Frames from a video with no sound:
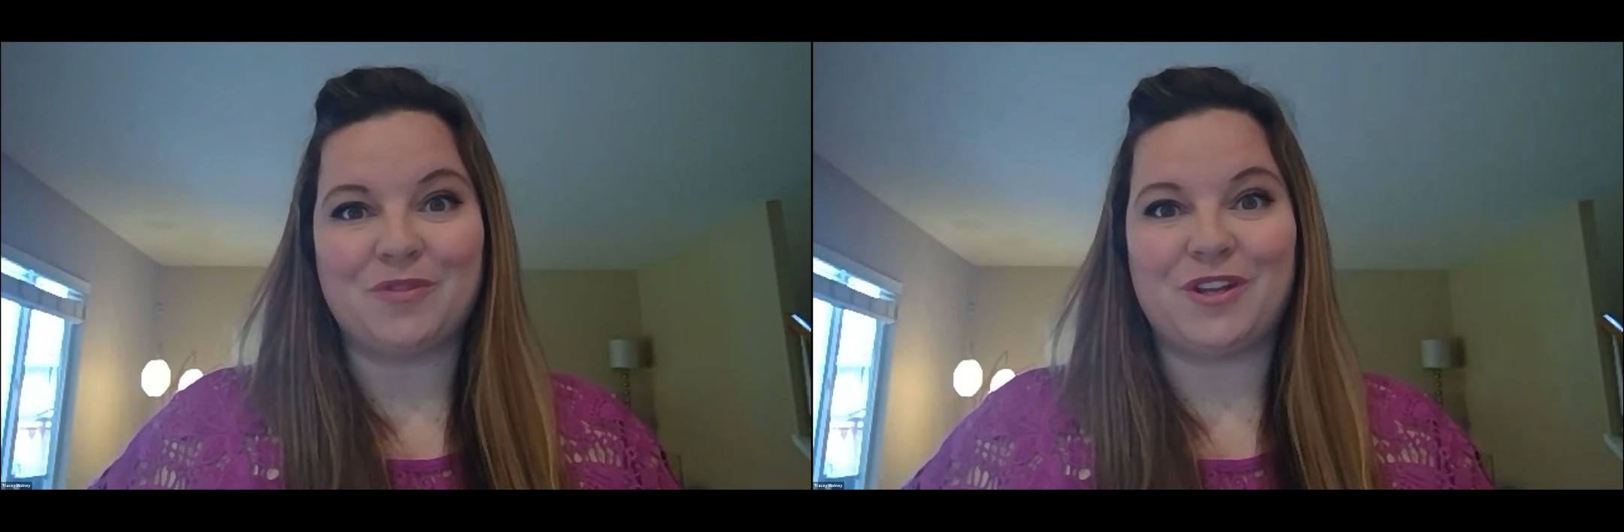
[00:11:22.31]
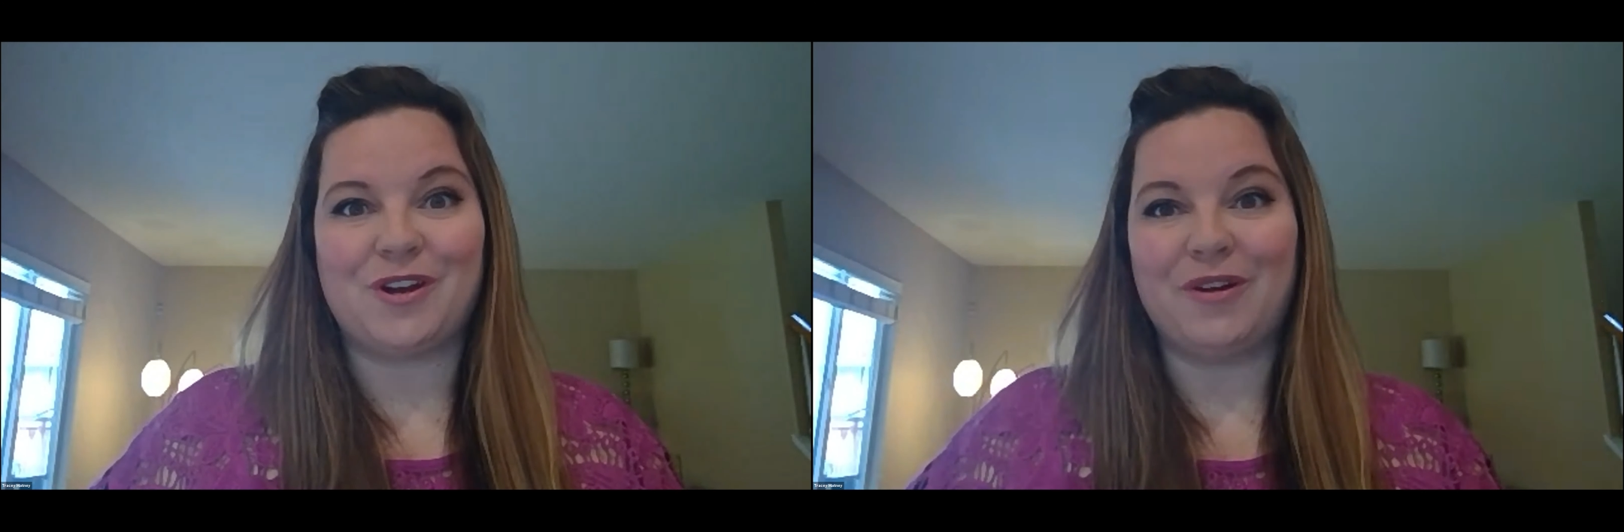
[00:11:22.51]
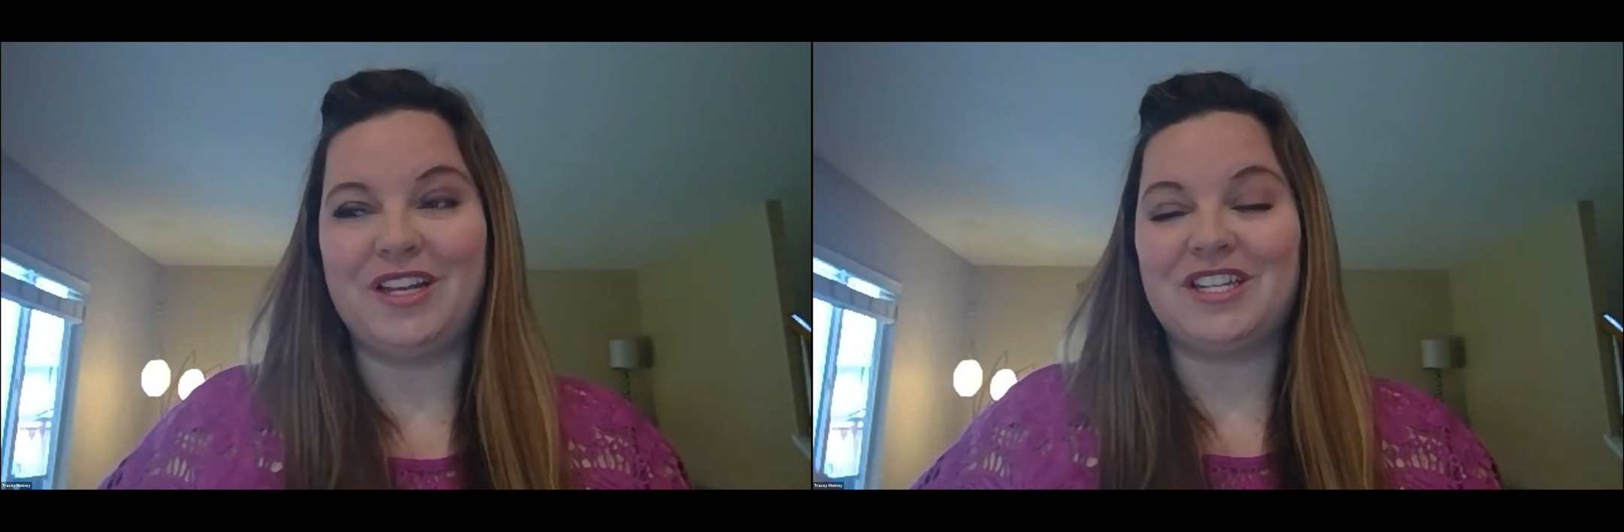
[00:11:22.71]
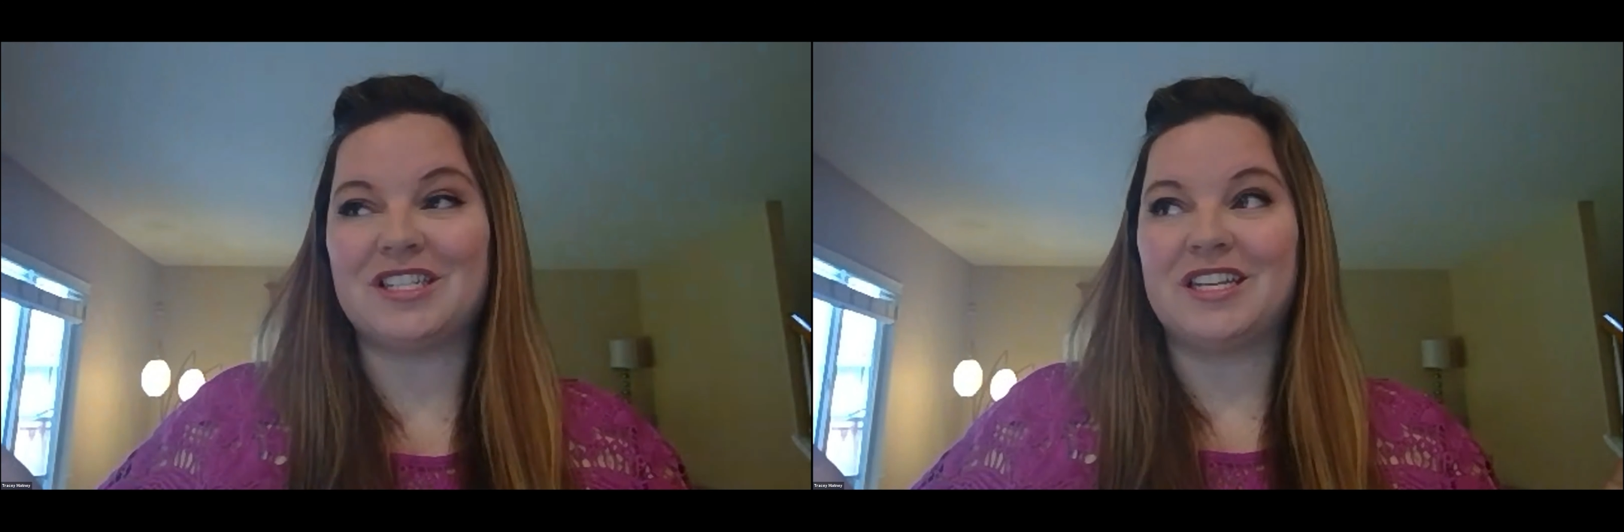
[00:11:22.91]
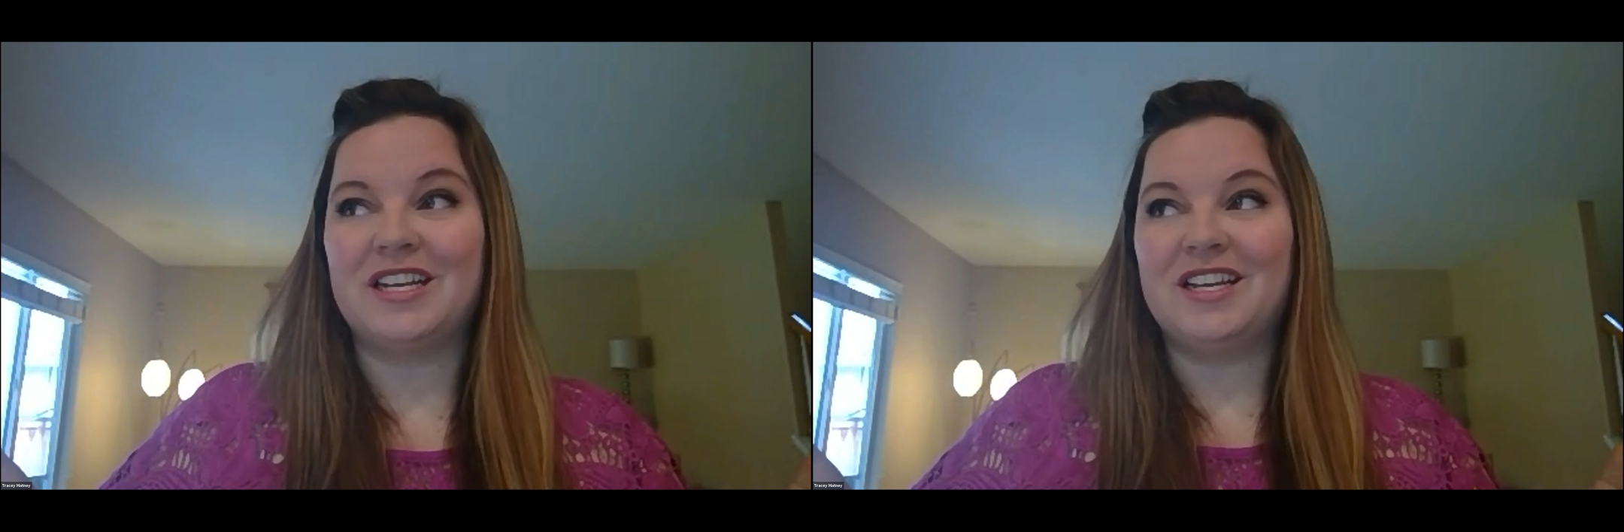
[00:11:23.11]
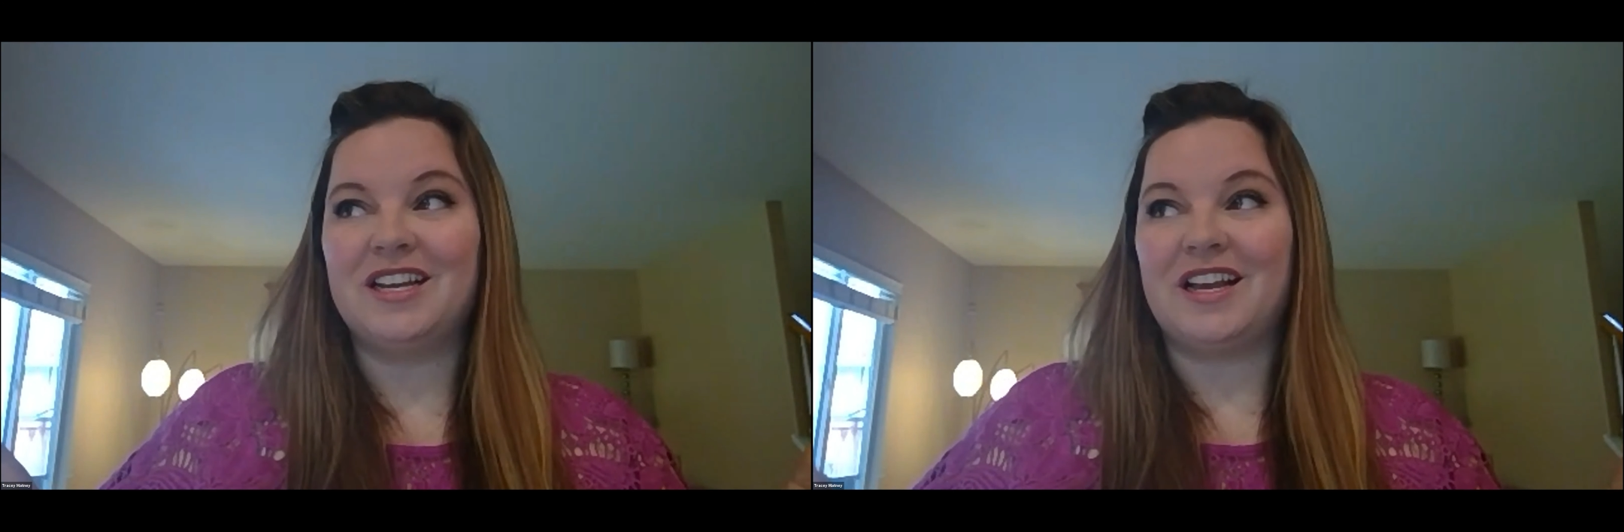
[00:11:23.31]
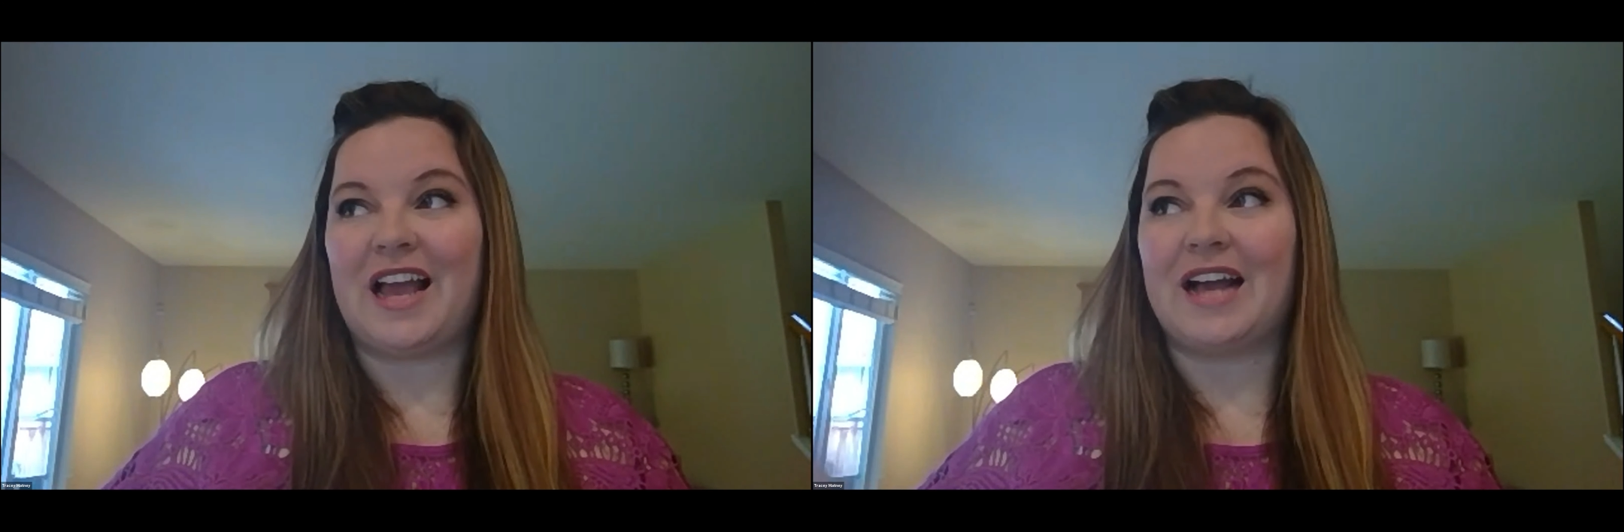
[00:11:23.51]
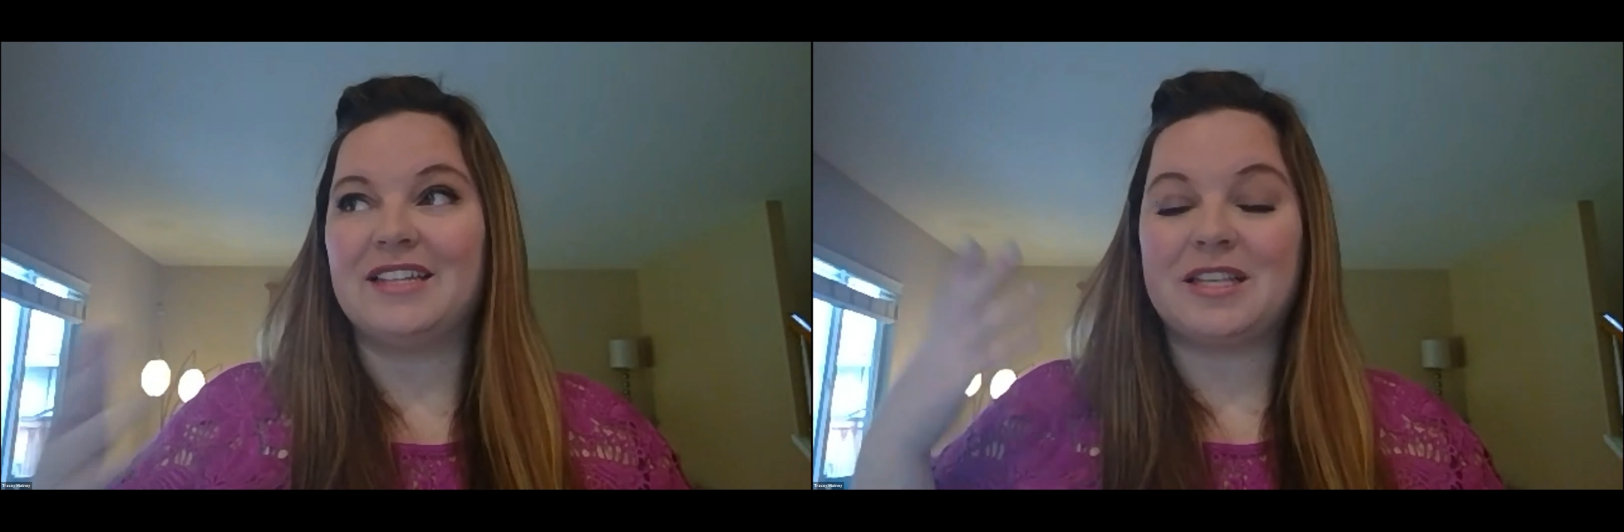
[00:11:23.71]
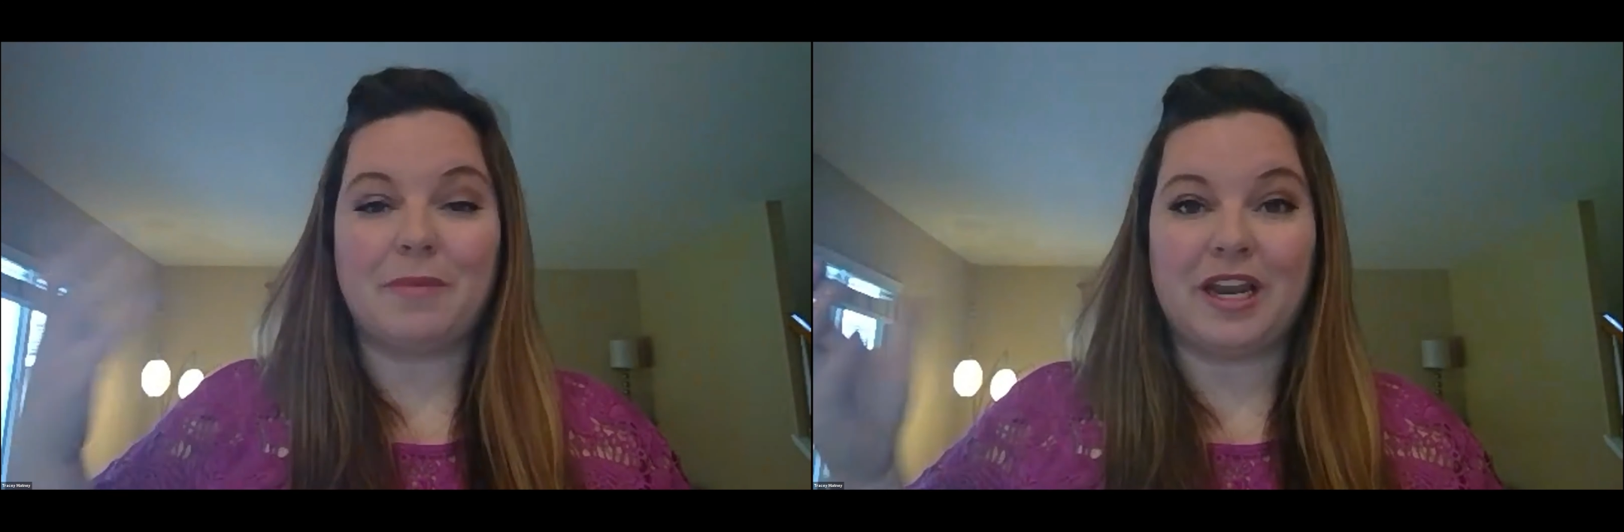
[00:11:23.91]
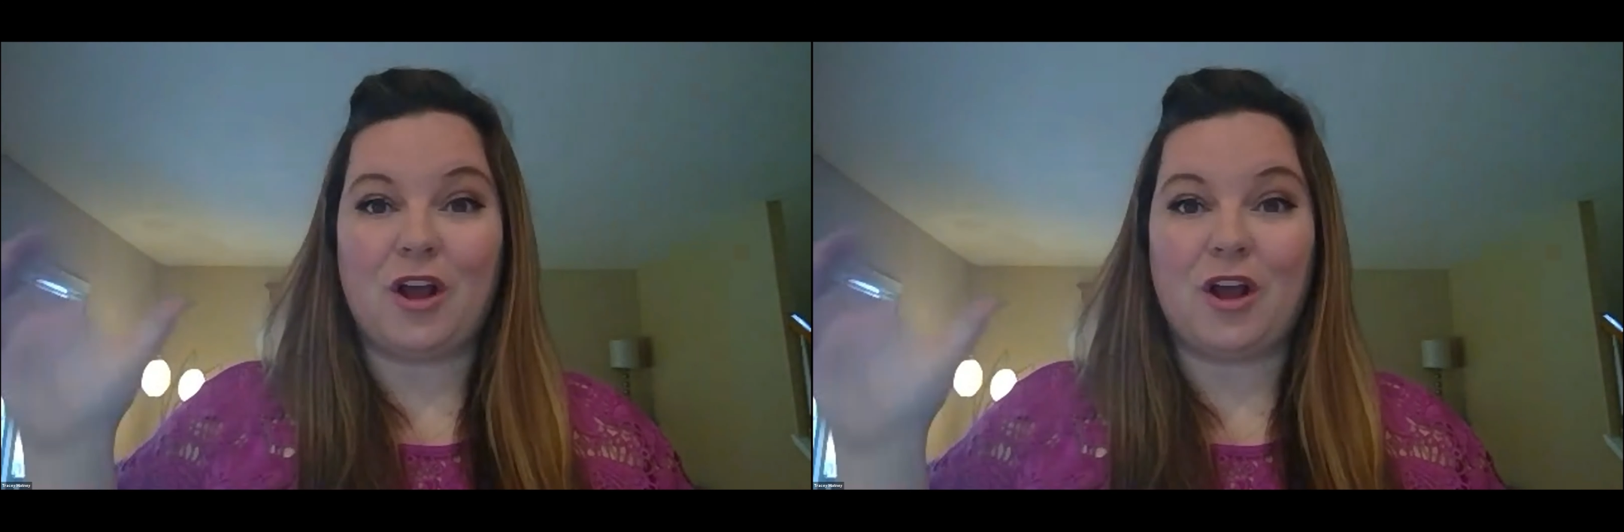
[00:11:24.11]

You know, he just had somebody